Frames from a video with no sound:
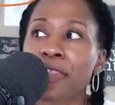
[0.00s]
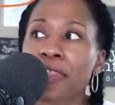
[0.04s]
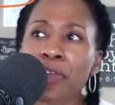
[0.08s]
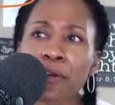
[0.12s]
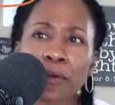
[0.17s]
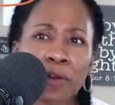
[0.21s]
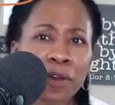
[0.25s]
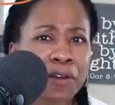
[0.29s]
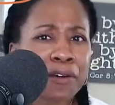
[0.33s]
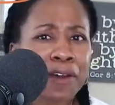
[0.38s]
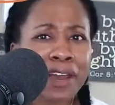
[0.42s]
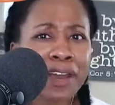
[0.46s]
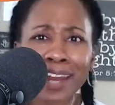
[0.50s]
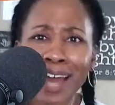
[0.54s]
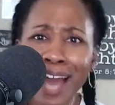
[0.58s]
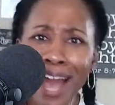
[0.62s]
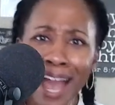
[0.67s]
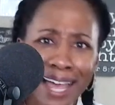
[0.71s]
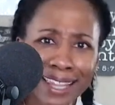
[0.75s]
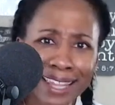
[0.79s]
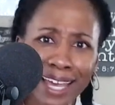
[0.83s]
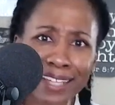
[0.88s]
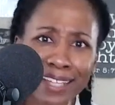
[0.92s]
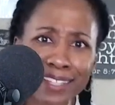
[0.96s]
There were great
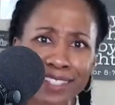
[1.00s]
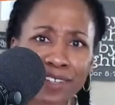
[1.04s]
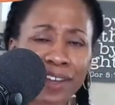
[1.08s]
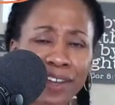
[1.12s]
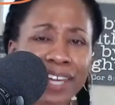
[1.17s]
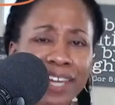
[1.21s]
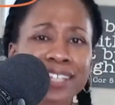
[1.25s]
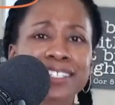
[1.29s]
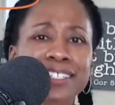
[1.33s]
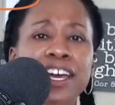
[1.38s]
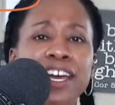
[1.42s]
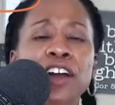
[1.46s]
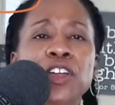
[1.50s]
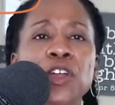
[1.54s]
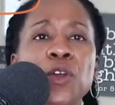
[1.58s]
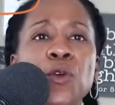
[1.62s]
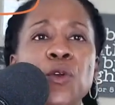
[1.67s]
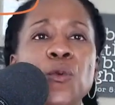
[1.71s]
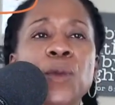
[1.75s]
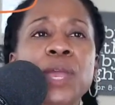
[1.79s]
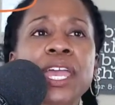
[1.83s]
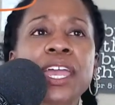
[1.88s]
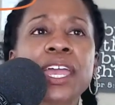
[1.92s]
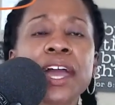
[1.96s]
highlights. I got to tell you,
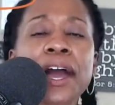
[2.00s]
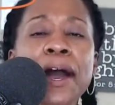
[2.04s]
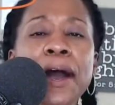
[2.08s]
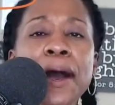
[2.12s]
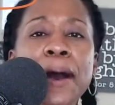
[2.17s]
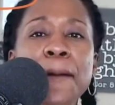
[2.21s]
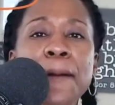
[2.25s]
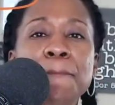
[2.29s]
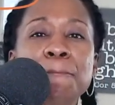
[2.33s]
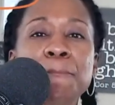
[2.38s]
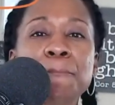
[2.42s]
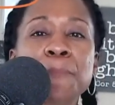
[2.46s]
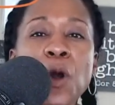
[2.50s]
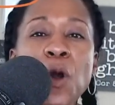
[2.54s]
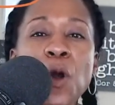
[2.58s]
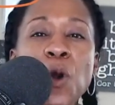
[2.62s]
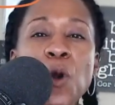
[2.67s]
we um,